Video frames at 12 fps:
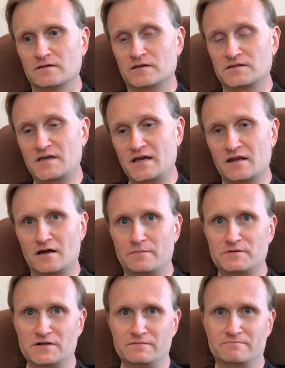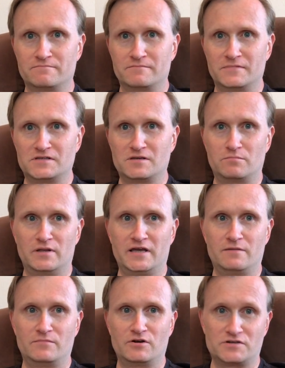The second option is to
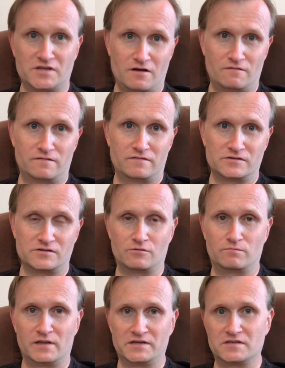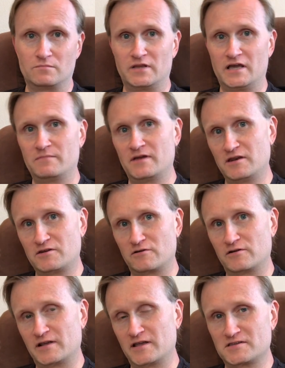blame yourself. So place the blame
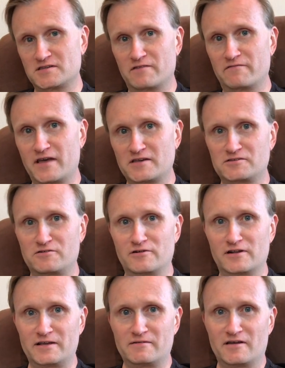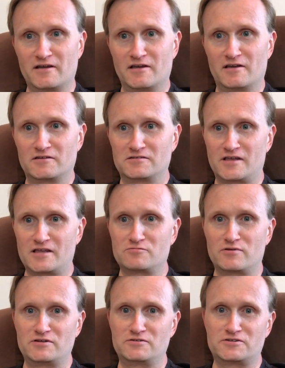internally instead of externally. So that's
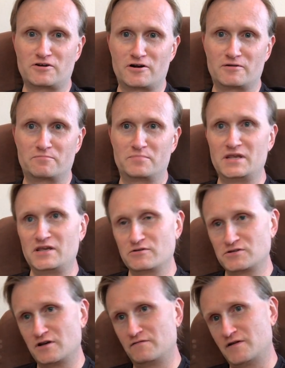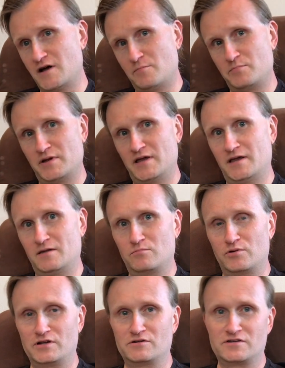when you start beating yourself up
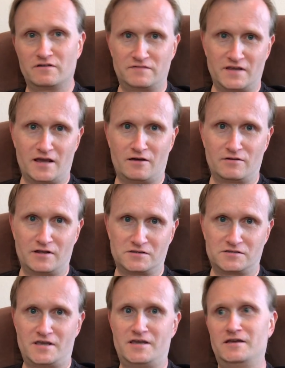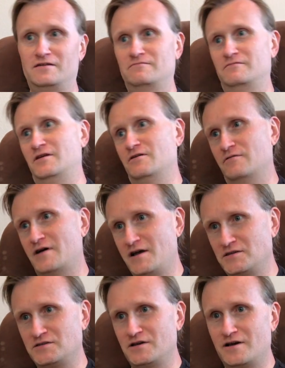and putting yourself down and saying, you know,
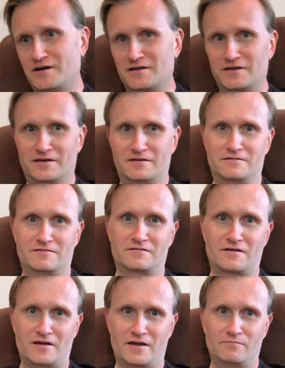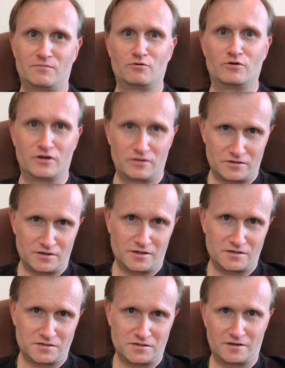I suck and I'm no good at
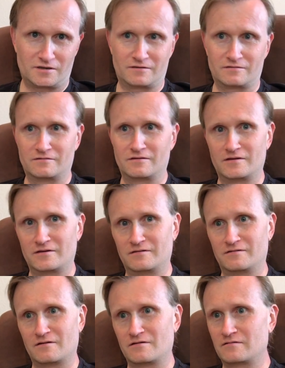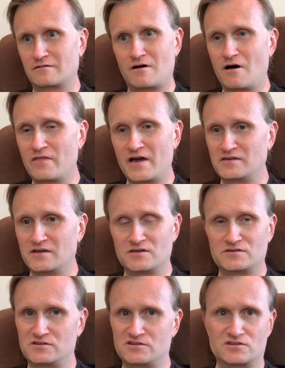this and and all that
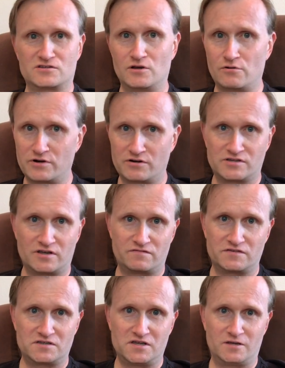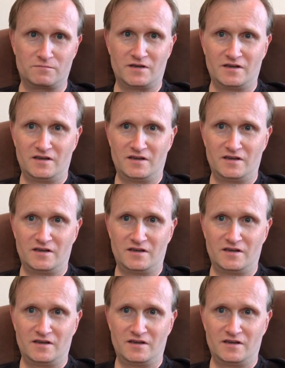does is just lower your self-esteem.